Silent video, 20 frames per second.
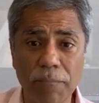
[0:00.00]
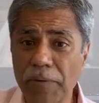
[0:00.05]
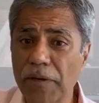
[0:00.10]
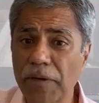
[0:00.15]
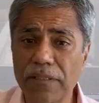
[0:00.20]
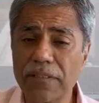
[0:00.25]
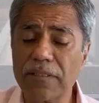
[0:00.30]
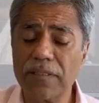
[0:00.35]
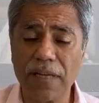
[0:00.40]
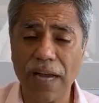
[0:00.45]

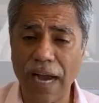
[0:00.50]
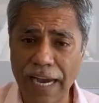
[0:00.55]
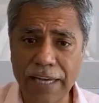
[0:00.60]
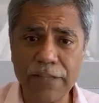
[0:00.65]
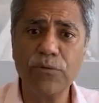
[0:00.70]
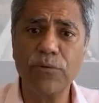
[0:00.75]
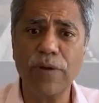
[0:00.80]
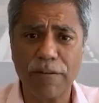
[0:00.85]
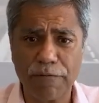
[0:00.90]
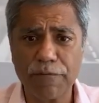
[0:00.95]
Because I
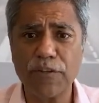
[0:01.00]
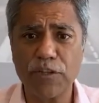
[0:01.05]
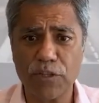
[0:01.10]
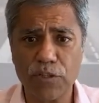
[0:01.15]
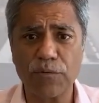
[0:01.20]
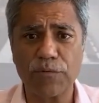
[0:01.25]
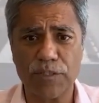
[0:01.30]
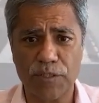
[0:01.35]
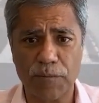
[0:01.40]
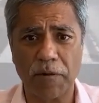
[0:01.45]
do have
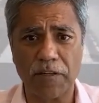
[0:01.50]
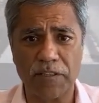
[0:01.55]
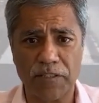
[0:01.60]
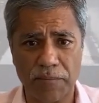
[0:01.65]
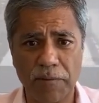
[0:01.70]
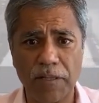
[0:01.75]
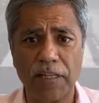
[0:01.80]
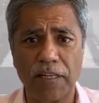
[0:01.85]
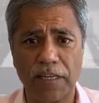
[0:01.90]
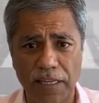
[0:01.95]
fiduciary
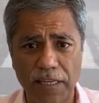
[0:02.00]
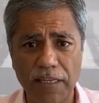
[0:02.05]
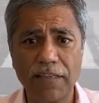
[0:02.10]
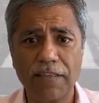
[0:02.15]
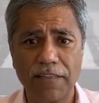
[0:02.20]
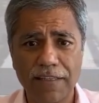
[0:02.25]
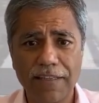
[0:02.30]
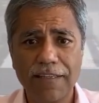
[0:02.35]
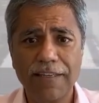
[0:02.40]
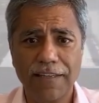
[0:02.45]
responsibility,
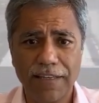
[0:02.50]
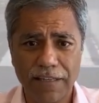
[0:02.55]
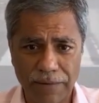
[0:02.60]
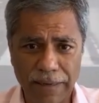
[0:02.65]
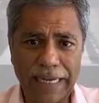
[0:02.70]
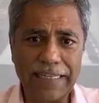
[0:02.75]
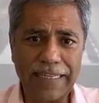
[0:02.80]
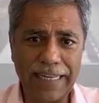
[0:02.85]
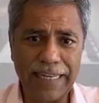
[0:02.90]
right?